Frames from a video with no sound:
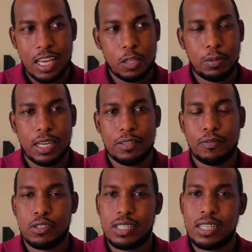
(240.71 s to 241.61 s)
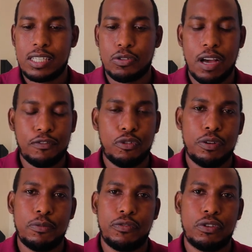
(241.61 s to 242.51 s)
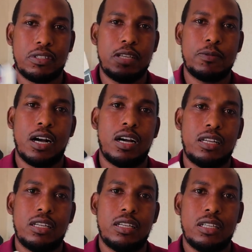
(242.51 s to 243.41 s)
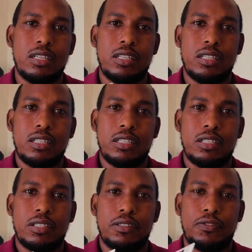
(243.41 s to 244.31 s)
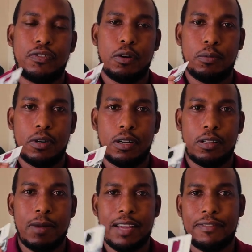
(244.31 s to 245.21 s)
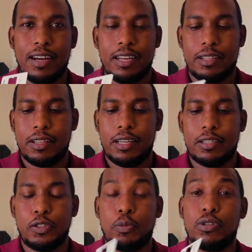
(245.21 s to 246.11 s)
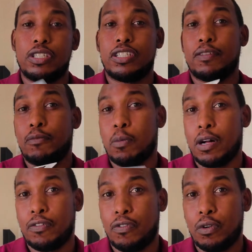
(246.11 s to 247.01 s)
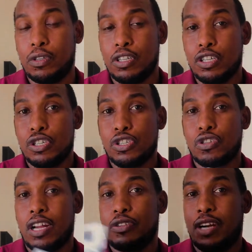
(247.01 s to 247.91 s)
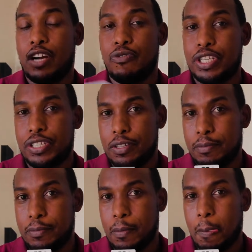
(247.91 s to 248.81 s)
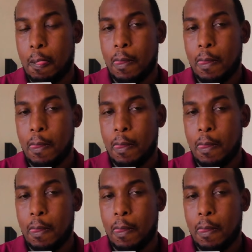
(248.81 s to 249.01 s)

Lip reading: The helpline, for starters, you have to remove your SIM card from the MiFi, then you put it in a mobile phone so that you can reach them.